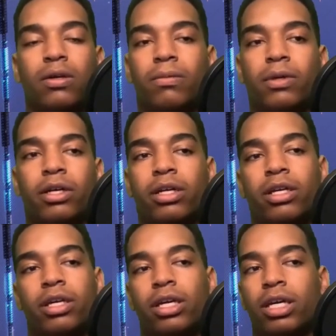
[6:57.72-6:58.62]

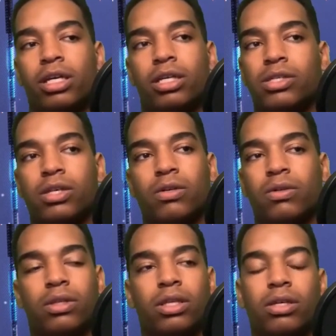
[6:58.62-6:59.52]
But yeah,
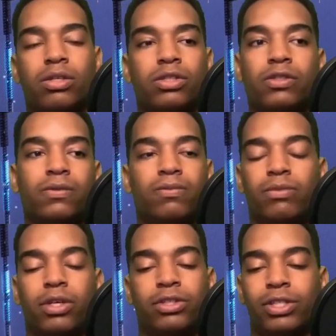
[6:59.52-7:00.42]
so there's
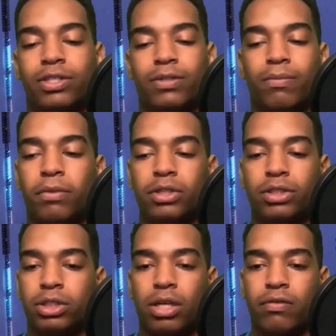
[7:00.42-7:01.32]
just a
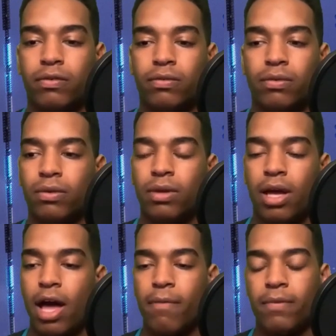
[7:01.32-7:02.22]
bunch of stuff
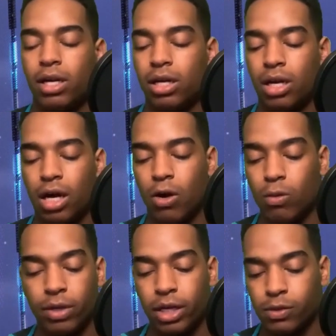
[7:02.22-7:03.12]
happening, and I
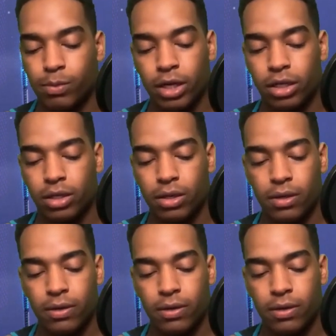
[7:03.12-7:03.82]
hope it gets better.